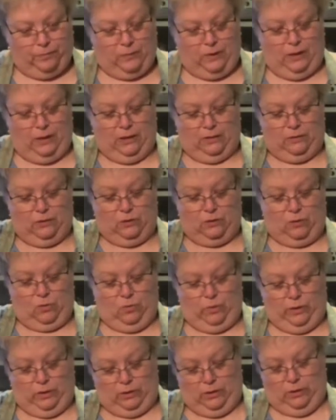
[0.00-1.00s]
And so
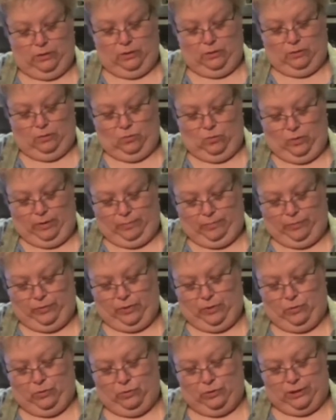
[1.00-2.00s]
we'll whip
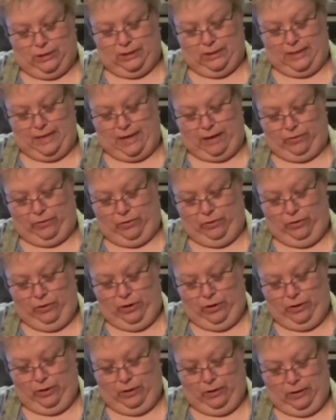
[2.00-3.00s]
those together.
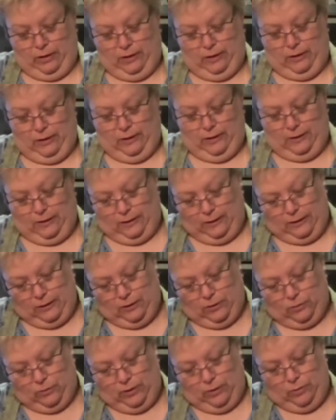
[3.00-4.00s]

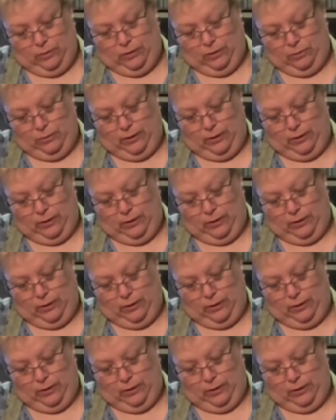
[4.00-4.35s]
We will.